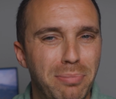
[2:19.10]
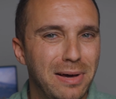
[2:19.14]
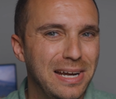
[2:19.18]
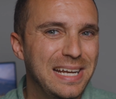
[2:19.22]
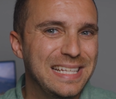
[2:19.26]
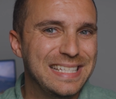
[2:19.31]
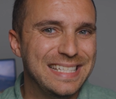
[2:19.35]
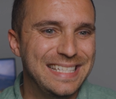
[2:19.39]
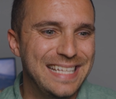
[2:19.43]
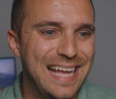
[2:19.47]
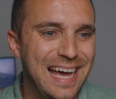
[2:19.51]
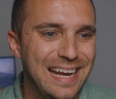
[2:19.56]
but
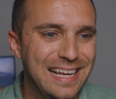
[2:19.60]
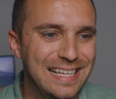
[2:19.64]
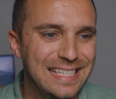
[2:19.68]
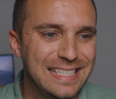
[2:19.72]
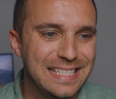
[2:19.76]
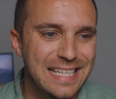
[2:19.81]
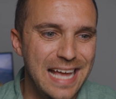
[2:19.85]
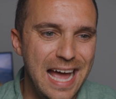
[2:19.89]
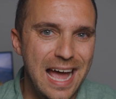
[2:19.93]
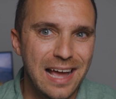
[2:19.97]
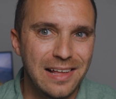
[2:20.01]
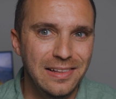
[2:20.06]
it's not
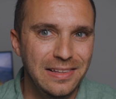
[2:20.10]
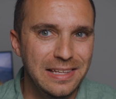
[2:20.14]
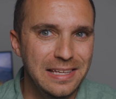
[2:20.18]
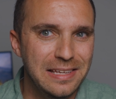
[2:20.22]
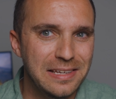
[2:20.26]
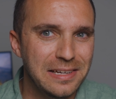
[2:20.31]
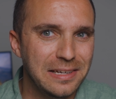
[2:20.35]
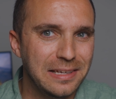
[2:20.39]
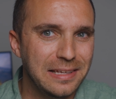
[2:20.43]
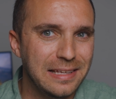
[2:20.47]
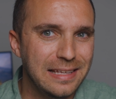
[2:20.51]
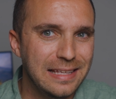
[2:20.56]
exactly
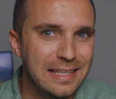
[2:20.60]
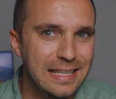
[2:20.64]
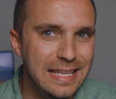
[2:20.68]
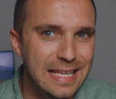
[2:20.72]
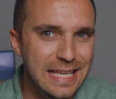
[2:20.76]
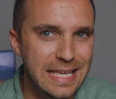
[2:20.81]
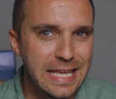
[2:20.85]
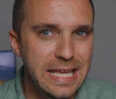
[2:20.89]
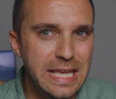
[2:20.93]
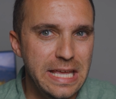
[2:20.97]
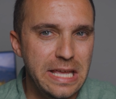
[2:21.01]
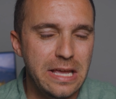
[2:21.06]
a
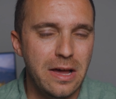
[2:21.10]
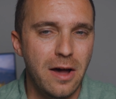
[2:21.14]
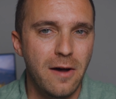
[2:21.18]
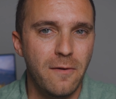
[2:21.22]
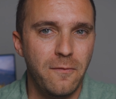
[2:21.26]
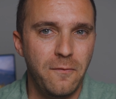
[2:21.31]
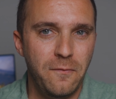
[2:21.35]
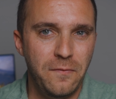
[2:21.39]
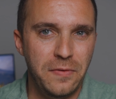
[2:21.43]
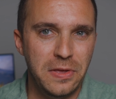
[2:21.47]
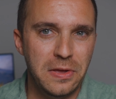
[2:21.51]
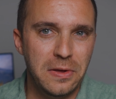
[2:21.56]
key, a
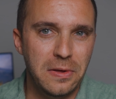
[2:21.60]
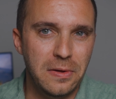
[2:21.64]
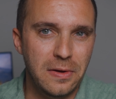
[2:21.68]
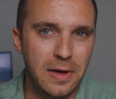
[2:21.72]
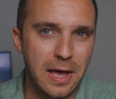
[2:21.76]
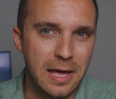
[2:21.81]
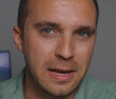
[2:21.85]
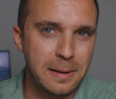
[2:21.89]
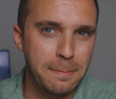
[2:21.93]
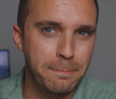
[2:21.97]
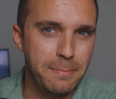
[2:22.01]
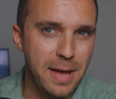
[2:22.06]
fill,
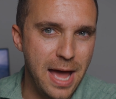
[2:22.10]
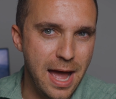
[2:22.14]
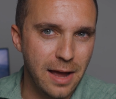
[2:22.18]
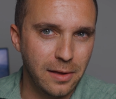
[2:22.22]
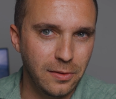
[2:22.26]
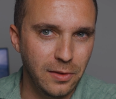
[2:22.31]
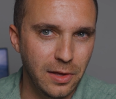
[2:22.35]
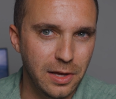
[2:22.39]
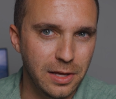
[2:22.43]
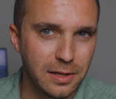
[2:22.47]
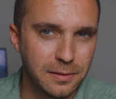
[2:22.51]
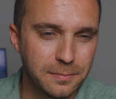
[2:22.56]
and a
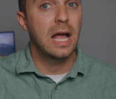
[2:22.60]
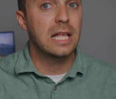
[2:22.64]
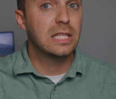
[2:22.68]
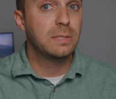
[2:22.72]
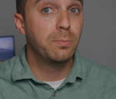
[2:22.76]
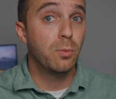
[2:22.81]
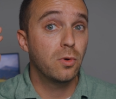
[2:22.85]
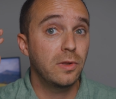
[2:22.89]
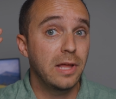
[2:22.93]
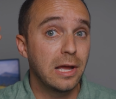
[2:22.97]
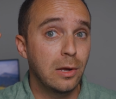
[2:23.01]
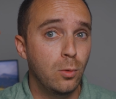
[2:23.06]
backlight. It's
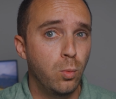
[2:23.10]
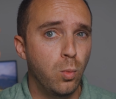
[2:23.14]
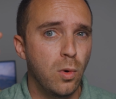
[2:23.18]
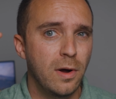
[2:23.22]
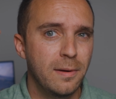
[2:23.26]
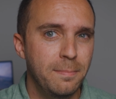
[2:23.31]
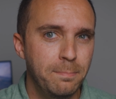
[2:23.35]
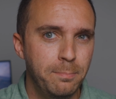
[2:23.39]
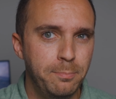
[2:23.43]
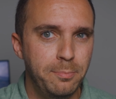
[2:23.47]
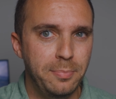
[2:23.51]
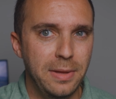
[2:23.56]
more like
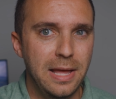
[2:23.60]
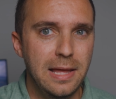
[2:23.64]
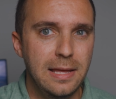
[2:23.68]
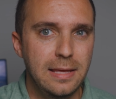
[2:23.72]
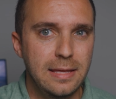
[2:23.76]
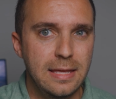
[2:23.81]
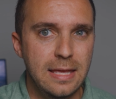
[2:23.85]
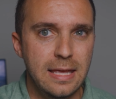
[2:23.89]
one big